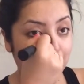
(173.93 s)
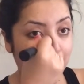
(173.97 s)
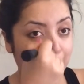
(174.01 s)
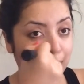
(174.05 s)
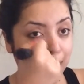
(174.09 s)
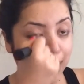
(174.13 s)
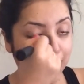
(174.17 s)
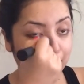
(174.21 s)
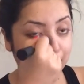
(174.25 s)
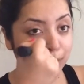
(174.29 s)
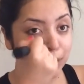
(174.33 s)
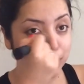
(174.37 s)

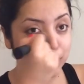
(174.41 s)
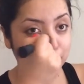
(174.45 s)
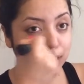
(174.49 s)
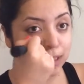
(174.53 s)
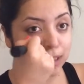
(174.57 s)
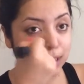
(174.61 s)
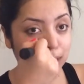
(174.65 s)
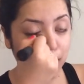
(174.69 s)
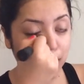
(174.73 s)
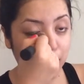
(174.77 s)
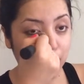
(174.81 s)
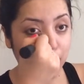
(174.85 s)
and I'm
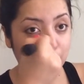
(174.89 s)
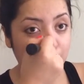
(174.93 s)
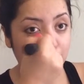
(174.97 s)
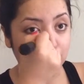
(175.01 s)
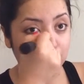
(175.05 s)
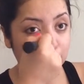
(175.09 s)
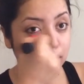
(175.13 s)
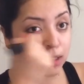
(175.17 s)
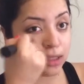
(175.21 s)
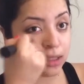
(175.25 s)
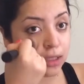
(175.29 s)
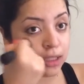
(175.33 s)
just
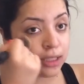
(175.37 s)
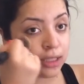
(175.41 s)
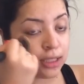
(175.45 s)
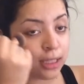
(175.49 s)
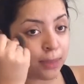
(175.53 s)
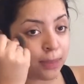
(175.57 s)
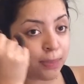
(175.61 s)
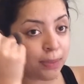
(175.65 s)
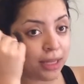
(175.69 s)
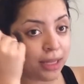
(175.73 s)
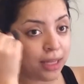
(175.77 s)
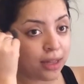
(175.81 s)

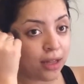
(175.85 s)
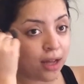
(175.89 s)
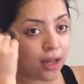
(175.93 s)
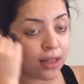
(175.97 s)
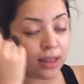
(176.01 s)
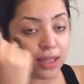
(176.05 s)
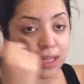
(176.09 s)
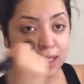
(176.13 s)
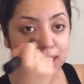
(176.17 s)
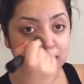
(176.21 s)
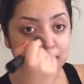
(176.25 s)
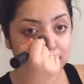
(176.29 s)
stippling
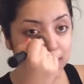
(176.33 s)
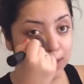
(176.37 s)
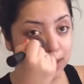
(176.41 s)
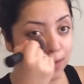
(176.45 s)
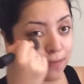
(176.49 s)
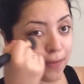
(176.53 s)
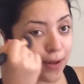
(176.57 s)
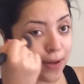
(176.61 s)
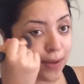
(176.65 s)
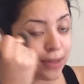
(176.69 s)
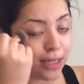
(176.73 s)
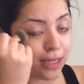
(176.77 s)
on this
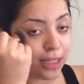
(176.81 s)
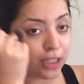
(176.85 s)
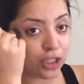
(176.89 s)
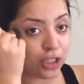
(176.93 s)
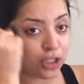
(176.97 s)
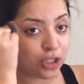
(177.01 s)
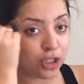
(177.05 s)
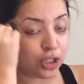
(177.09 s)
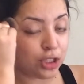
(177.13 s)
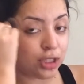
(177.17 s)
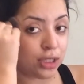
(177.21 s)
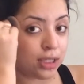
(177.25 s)

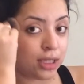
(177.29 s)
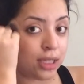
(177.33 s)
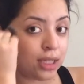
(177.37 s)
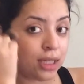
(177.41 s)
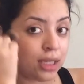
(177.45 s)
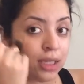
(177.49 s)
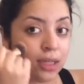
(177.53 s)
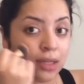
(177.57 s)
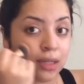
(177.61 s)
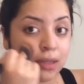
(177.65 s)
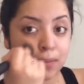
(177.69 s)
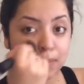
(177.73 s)
foundation, just
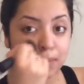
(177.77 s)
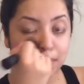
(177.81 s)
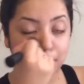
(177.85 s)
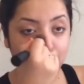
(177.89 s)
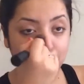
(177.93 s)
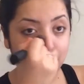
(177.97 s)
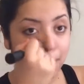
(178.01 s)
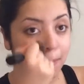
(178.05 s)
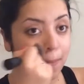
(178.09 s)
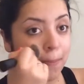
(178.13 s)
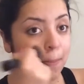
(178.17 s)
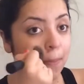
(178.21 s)

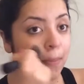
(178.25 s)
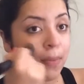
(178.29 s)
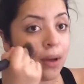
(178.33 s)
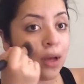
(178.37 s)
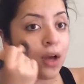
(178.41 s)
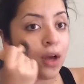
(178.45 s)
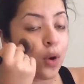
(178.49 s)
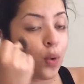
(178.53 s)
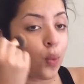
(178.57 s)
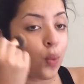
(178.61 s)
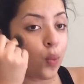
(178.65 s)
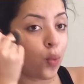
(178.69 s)

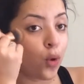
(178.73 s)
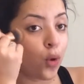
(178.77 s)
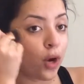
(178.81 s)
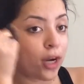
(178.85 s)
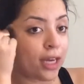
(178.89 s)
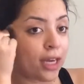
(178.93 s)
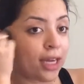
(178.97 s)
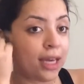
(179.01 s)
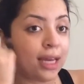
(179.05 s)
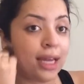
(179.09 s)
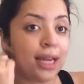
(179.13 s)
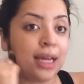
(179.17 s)

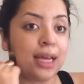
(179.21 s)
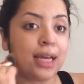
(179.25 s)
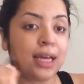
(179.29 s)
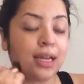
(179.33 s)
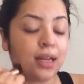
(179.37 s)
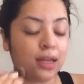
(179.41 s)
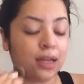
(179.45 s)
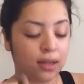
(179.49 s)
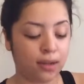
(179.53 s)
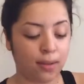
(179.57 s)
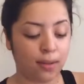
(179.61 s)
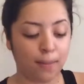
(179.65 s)
working it
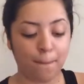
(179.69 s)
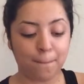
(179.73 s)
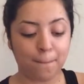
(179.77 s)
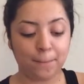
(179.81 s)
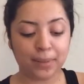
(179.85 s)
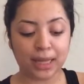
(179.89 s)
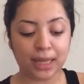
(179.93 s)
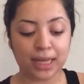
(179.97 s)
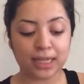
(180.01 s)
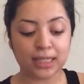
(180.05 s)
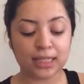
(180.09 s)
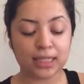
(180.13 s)
in,
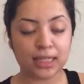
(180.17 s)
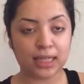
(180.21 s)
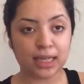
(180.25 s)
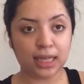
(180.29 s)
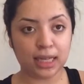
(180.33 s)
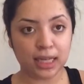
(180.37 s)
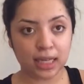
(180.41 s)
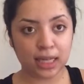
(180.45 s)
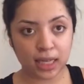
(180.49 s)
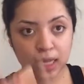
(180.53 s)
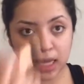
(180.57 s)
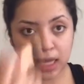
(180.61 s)
blending
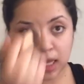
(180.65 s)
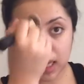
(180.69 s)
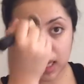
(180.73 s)
it,